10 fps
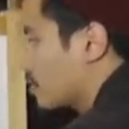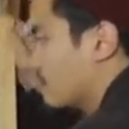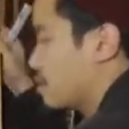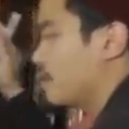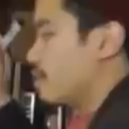
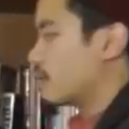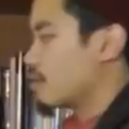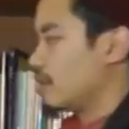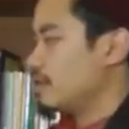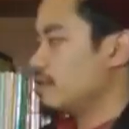So the name
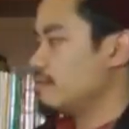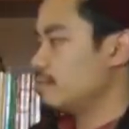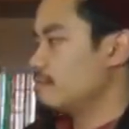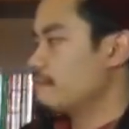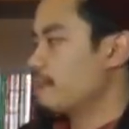
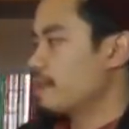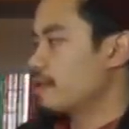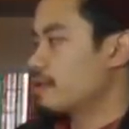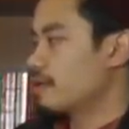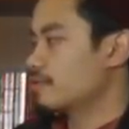Ar-Rahim
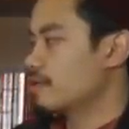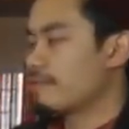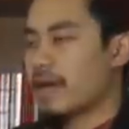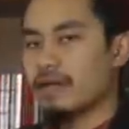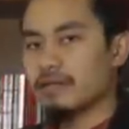is on
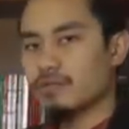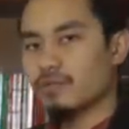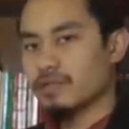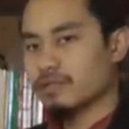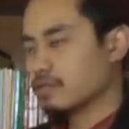a pattern in
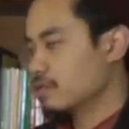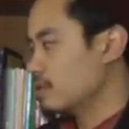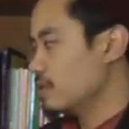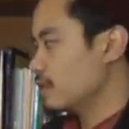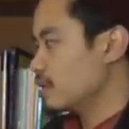
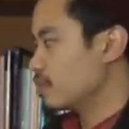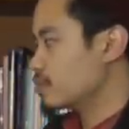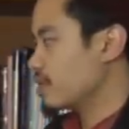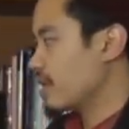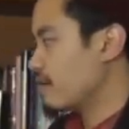
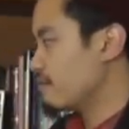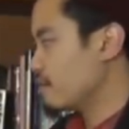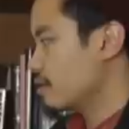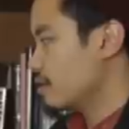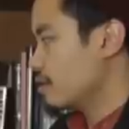which we
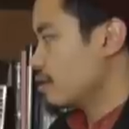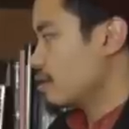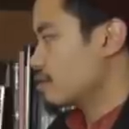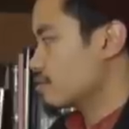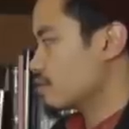have
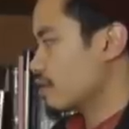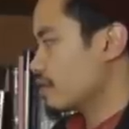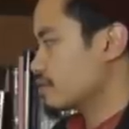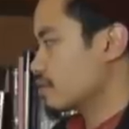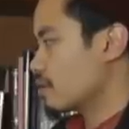the root
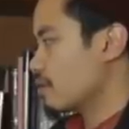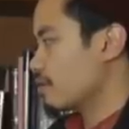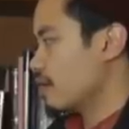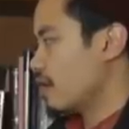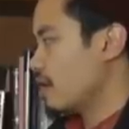letters, the Ra,
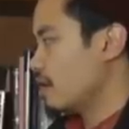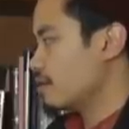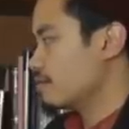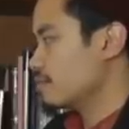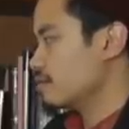the
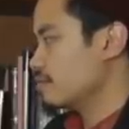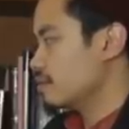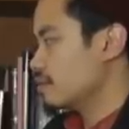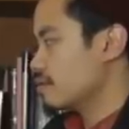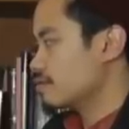Ha, the Mim,
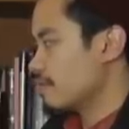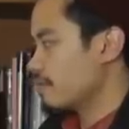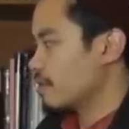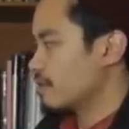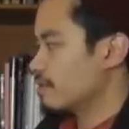
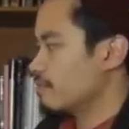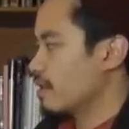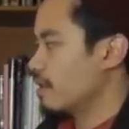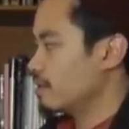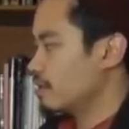separated
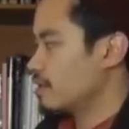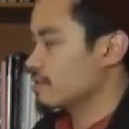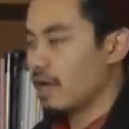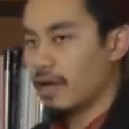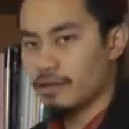by a
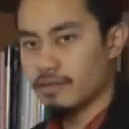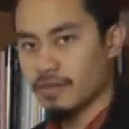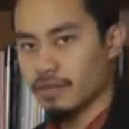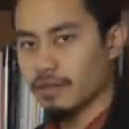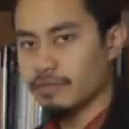Ya in the
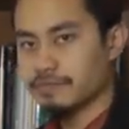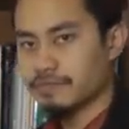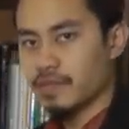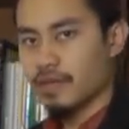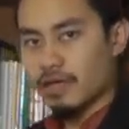middle.
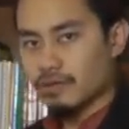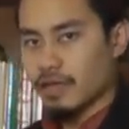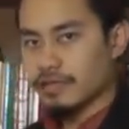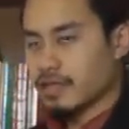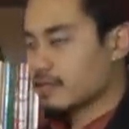
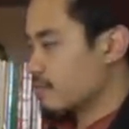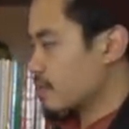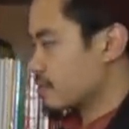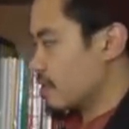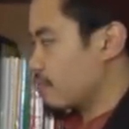So let's take
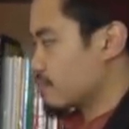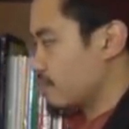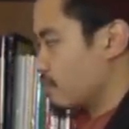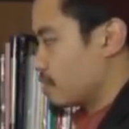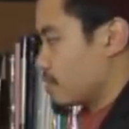some examples of